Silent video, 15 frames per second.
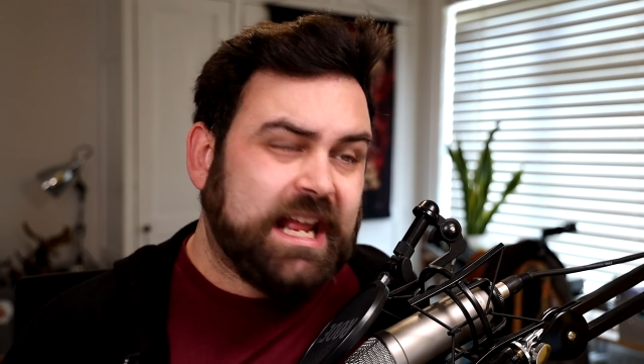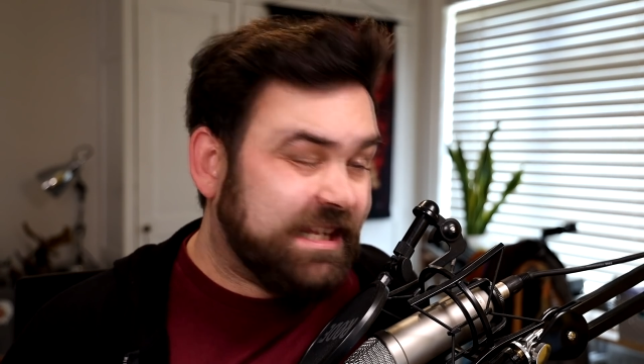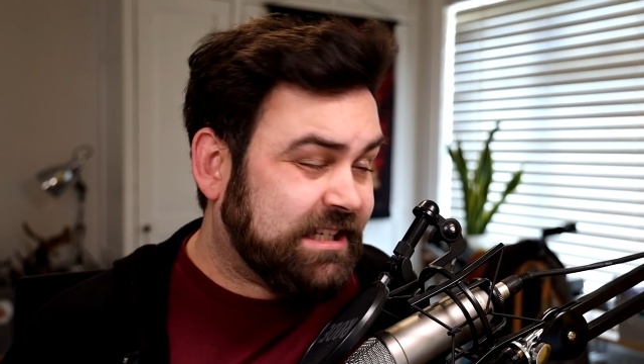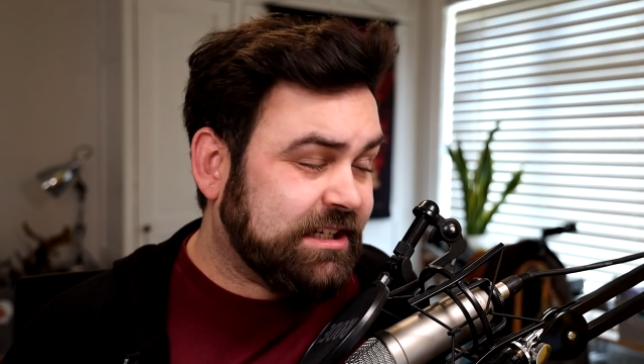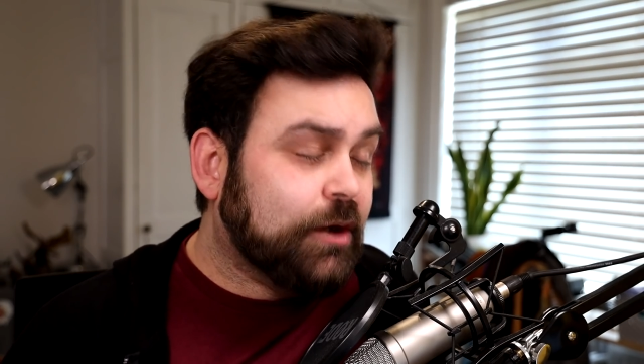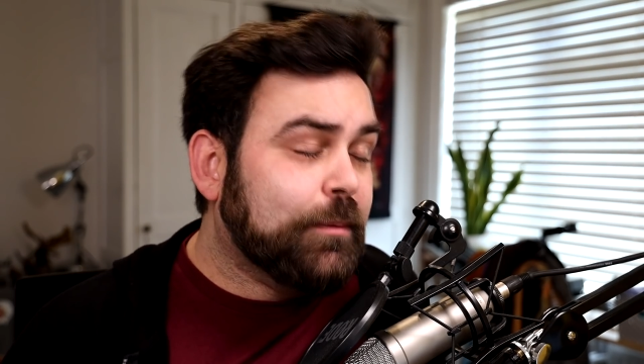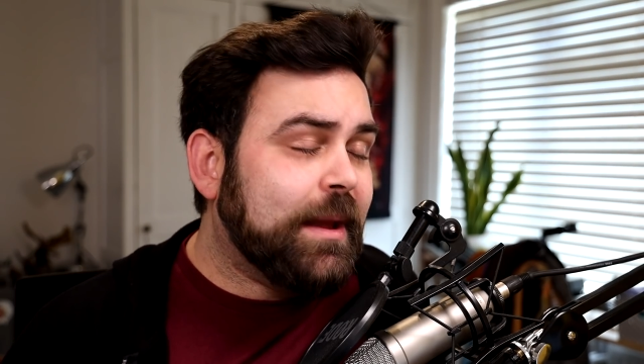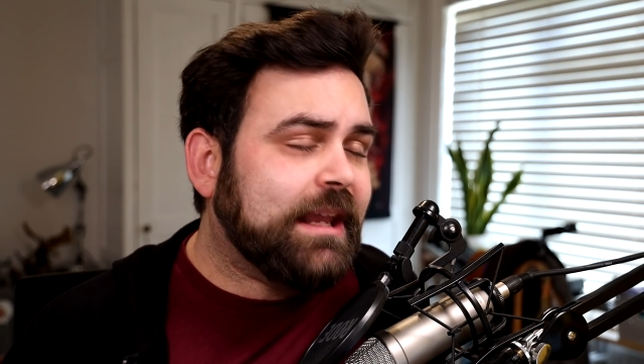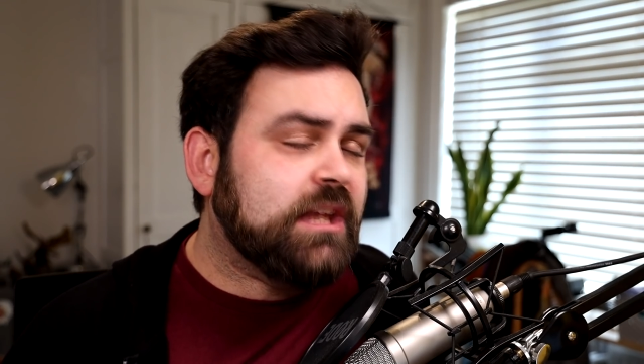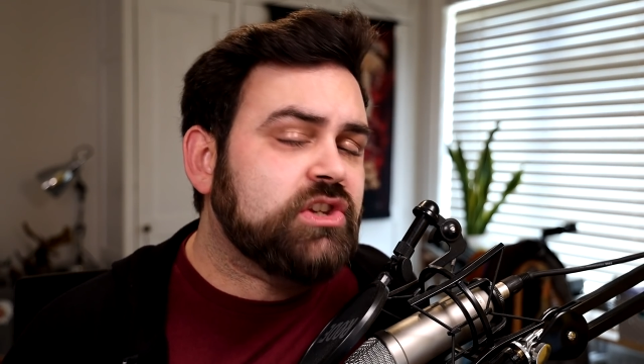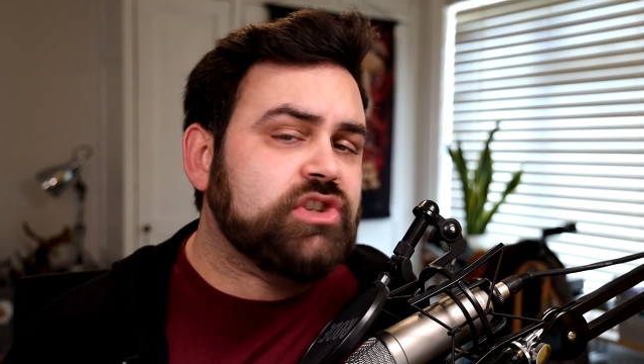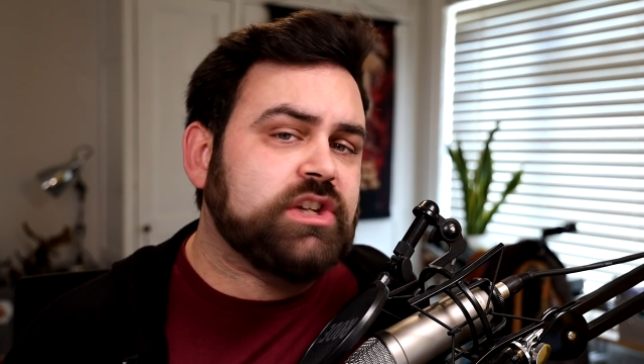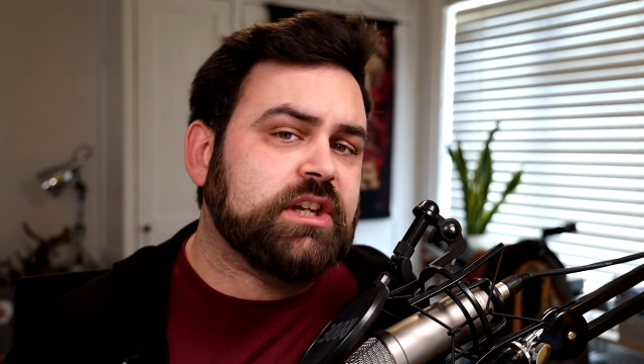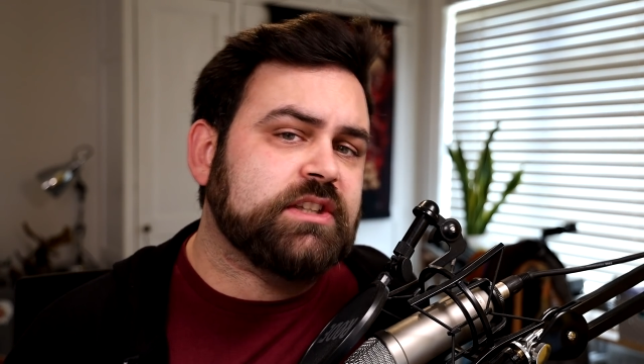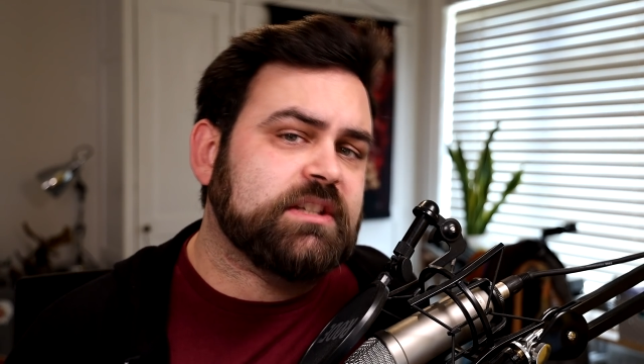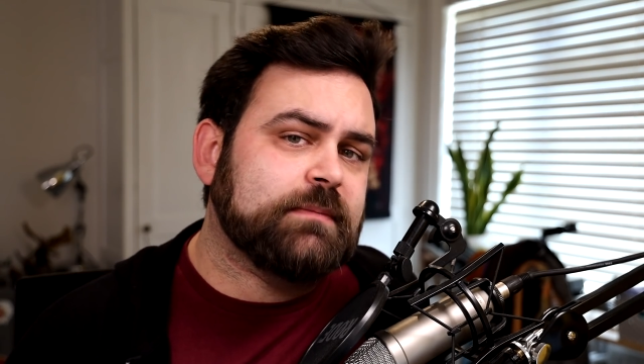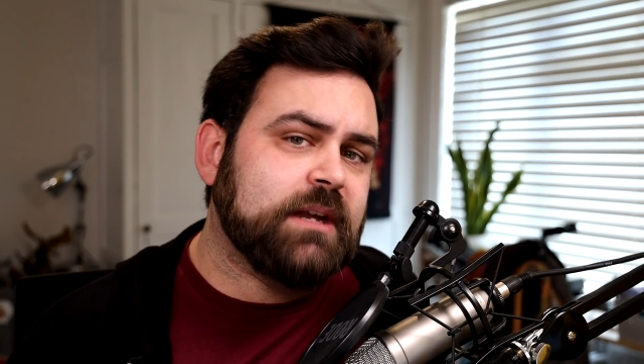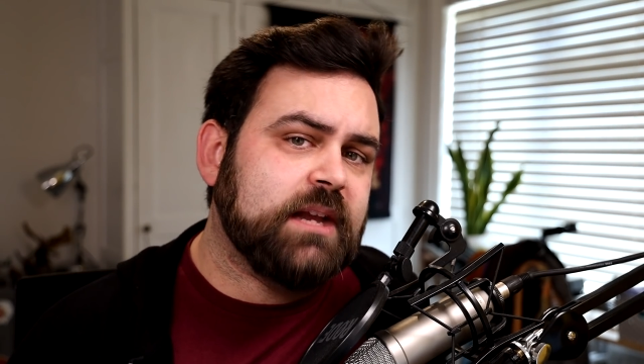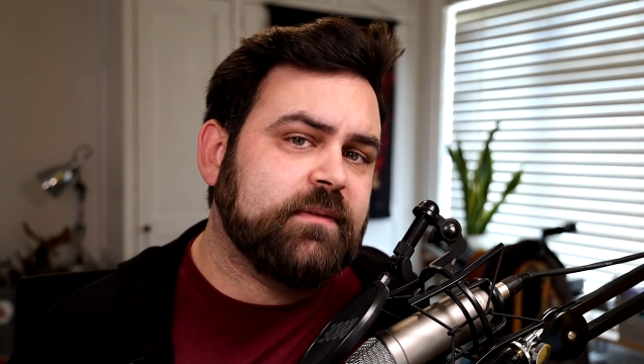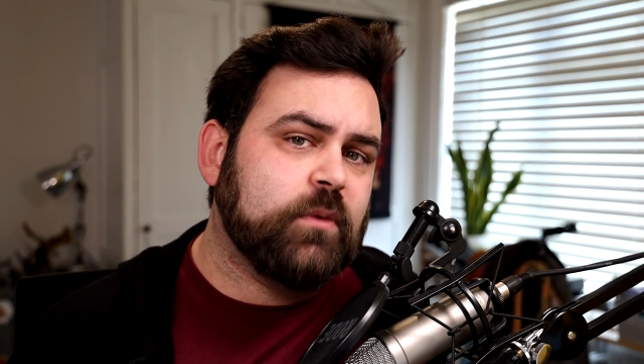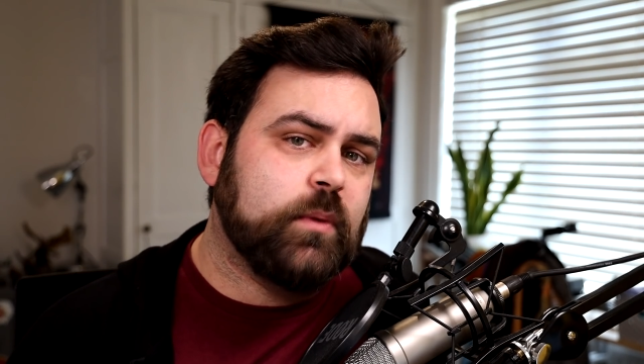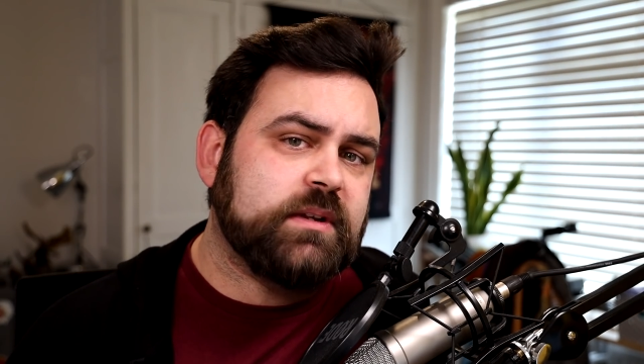still making shit tons of
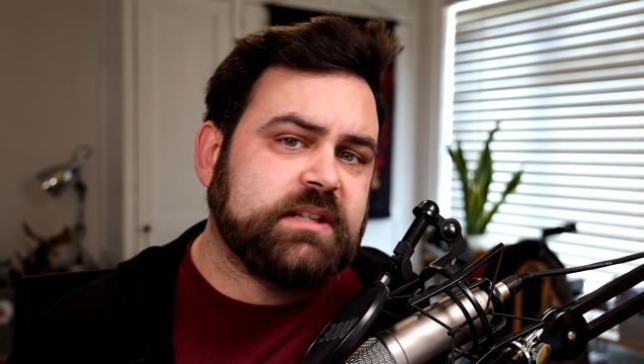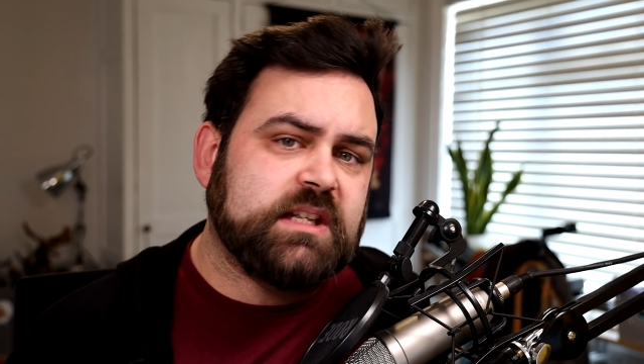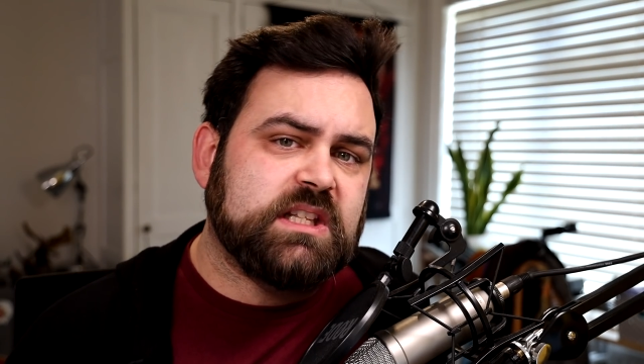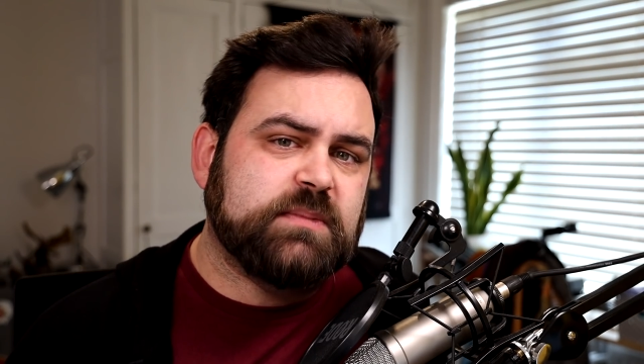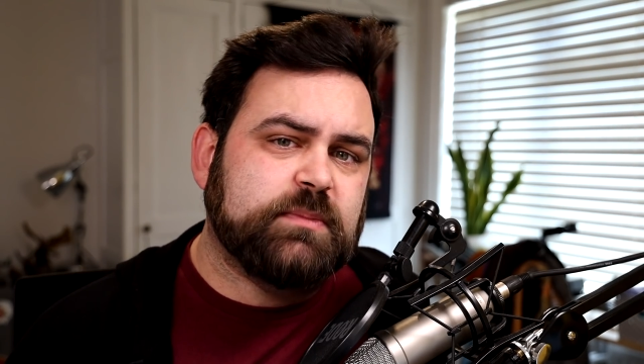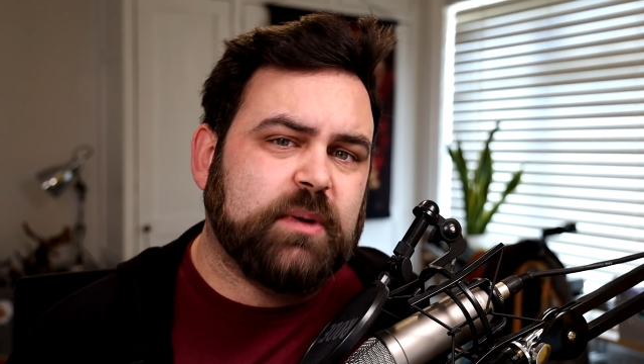money for Wizards,